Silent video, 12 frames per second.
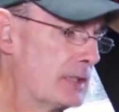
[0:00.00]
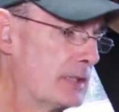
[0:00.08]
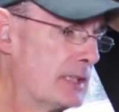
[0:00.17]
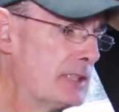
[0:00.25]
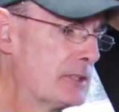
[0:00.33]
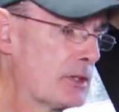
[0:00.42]

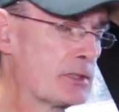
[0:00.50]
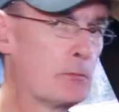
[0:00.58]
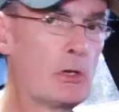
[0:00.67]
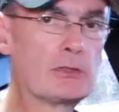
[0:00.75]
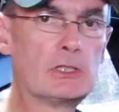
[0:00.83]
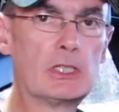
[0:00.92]
these are not the
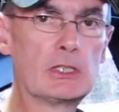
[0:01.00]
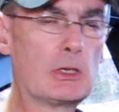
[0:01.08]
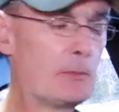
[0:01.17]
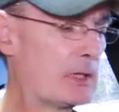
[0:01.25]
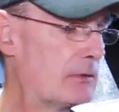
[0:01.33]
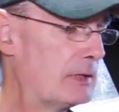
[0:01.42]
most
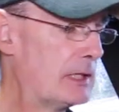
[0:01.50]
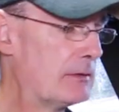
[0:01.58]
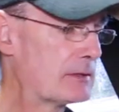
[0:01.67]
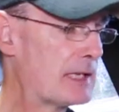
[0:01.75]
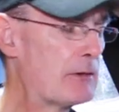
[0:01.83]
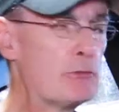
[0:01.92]
ergonomic of
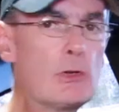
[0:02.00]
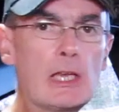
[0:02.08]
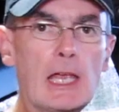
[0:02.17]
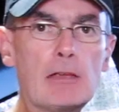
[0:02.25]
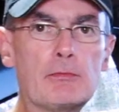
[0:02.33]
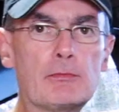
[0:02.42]
levers. Now in real
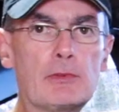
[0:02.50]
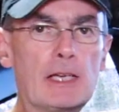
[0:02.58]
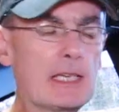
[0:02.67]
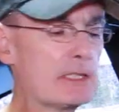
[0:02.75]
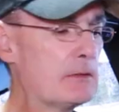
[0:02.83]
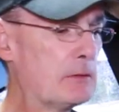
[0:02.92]
life, I
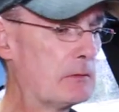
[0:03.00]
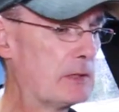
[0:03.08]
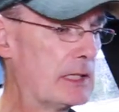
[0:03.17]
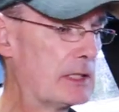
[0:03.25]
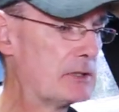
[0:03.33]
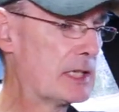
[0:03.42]
guess if you're
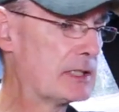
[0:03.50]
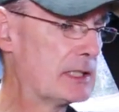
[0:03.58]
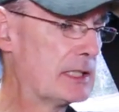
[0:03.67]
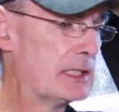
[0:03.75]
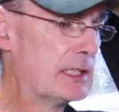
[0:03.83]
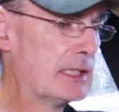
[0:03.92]
flying a jet
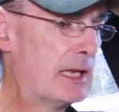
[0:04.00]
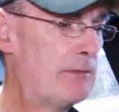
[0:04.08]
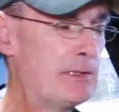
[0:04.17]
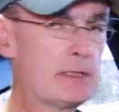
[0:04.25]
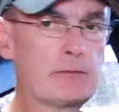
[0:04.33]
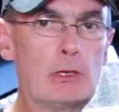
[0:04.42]
in,
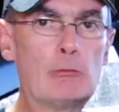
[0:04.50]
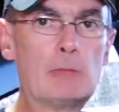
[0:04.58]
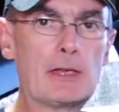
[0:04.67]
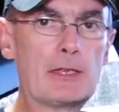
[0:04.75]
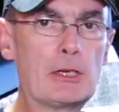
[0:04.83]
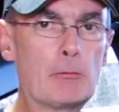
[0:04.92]
everything's flown
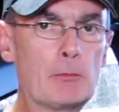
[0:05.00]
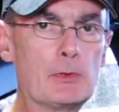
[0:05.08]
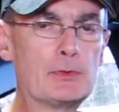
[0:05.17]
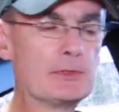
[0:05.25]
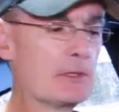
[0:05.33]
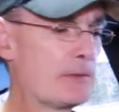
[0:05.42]
by the
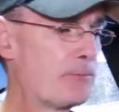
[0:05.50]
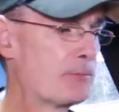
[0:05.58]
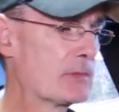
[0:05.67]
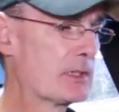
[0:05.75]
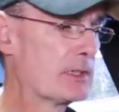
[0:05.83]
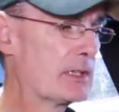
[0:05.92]
numbers
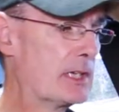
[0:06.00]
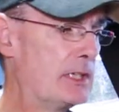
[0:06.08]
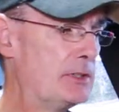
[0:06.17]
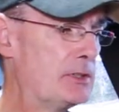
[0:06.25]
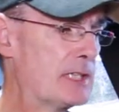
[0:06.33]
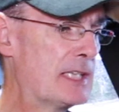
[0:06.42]

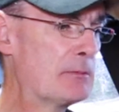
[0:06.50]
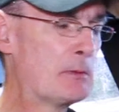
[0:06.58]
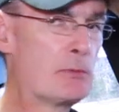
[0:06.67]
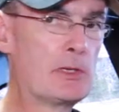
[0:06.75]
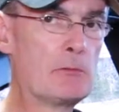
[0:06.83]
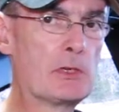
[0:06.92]
and you tend to be
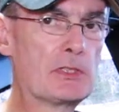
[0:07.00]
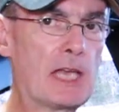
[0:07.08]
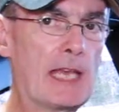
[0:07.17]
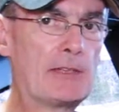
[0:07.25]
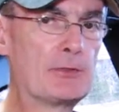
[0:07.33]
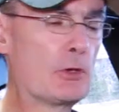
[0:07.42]
pretty much
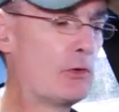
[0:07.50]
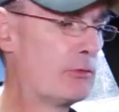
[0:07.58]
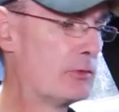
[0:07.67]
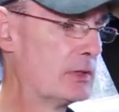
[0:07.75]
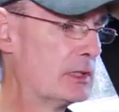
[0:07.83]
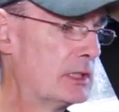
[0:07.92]
hands
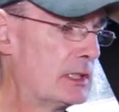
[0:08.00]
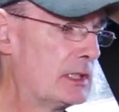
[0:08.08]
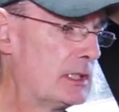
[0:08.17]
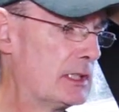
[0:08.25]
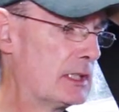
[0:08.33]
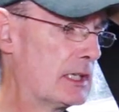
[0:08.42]
off,
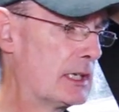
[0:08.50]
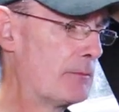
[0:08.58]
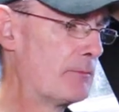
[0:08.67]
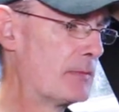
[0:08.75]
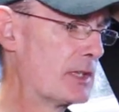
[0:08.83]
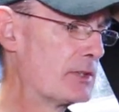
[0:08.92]

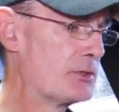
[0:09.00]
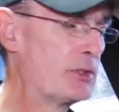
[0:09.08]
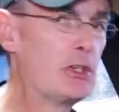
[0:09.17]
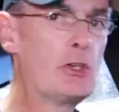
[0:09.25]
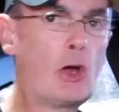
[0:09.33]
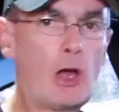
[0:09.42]
so
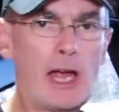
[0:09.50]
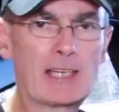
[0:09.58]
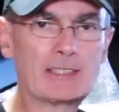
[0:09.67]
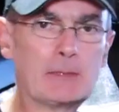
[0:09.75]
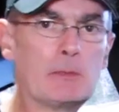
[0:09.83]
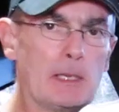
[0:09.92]
you're not
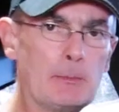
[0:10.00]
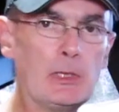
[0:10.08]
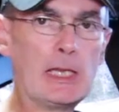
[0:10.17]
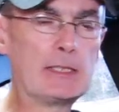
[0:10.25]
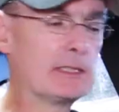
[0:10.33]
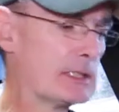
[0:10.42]
actually
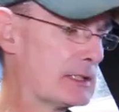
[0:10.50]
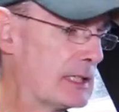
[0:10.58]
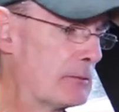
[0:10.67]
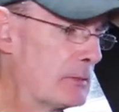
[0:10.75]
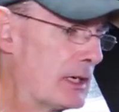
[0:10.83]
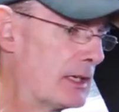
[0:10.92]
manipulating the
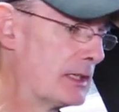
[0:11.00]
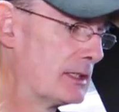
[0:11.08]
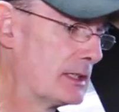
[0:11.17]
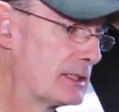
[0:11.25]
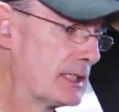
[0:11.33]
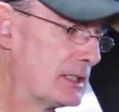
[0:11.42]
thing by
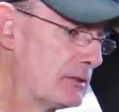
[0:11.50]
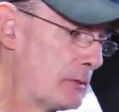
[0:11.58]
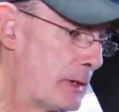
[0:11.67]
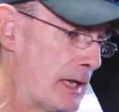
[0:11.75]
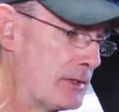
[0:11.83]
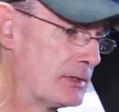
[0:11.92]
the seat of your
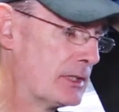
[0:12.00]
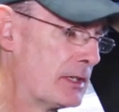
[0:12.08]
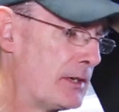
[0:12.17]
pants.